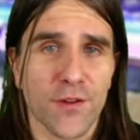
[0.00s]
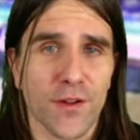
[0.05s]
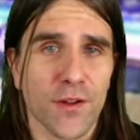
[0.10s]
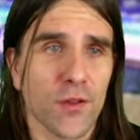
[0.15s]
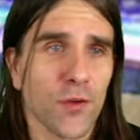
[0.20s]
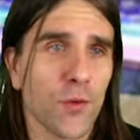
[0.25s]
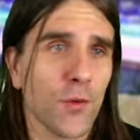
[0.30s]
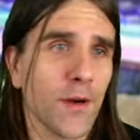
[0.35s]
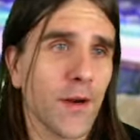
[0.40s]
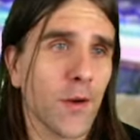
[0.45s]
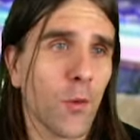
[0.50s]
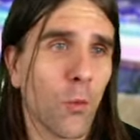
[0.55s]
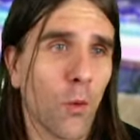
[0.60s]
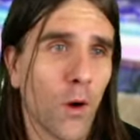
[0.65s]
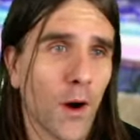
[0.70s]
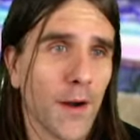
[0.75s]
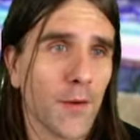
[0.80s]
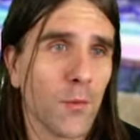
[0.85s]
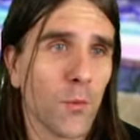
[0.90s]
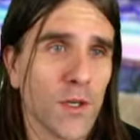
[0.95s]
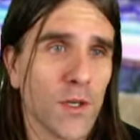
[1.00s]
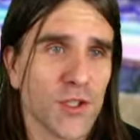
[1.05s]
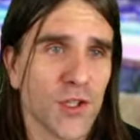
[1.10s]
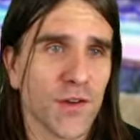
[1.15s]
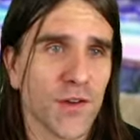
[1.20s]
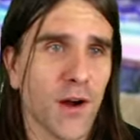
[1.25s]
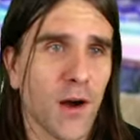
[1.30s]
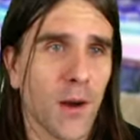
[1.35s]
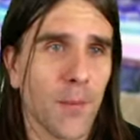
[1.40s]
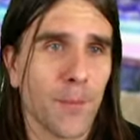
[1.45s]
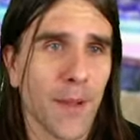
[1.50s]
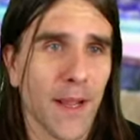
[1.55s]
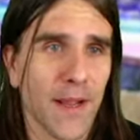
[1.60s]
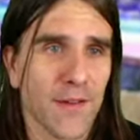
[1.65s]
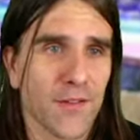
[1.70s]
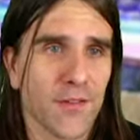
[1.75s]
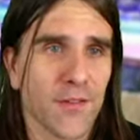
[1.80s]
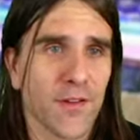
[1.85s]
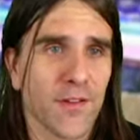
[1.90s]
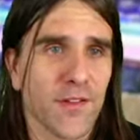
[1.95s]
including one Wichita
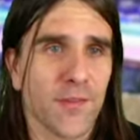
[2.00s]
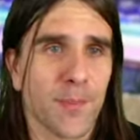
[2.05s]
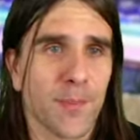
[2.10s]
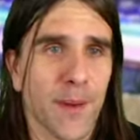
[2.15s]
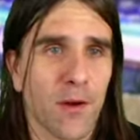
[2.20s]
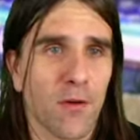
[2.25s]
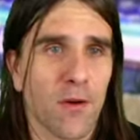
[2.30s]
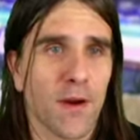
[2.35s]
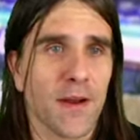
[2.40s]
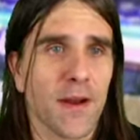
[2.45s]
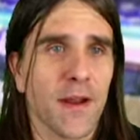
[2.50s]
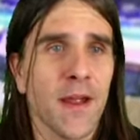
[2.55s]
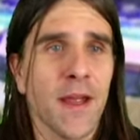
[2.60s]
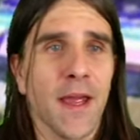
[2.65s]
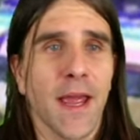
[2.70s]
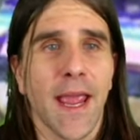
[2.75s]
based Spirit